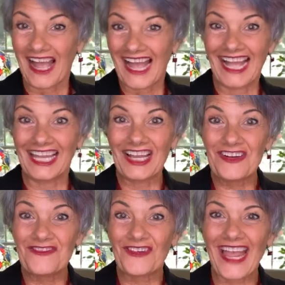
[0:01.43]

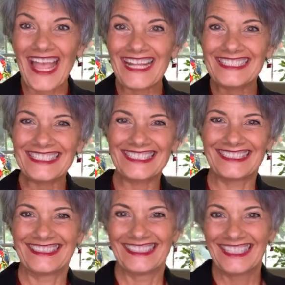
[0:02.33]
Hello, friends.
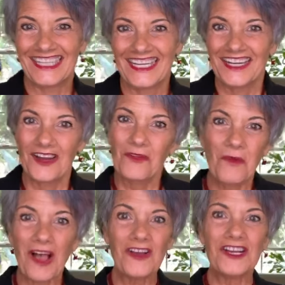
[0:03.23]

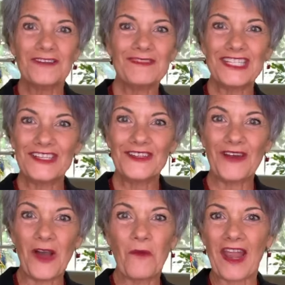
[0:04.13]
Welcome to
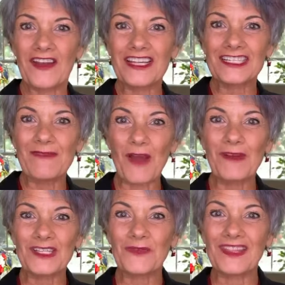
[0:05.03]
Awareness
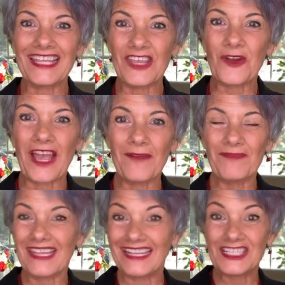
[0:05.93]
Moments with Kyra.
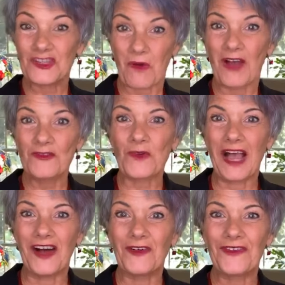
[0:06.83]
It's
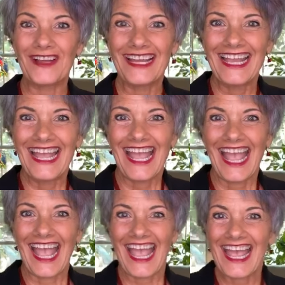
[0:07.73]
12:12,
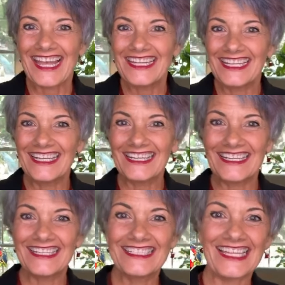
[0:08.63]
and it
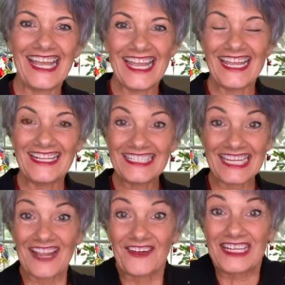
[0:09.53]
is a
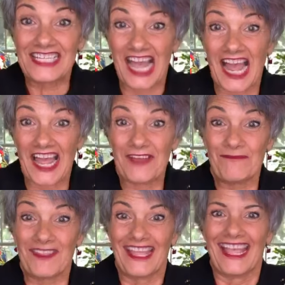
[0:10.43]
sacred
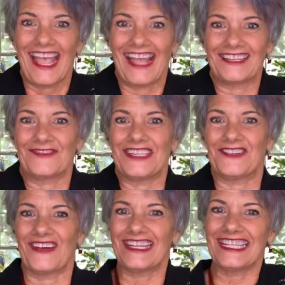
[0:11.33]
time as we
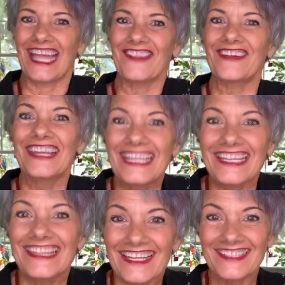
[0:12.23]
join together
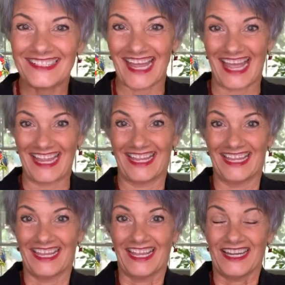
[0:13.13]
again this day
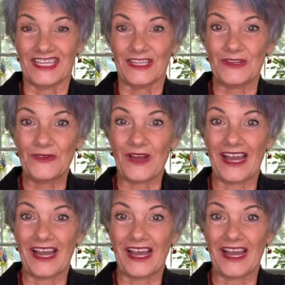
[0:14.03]
to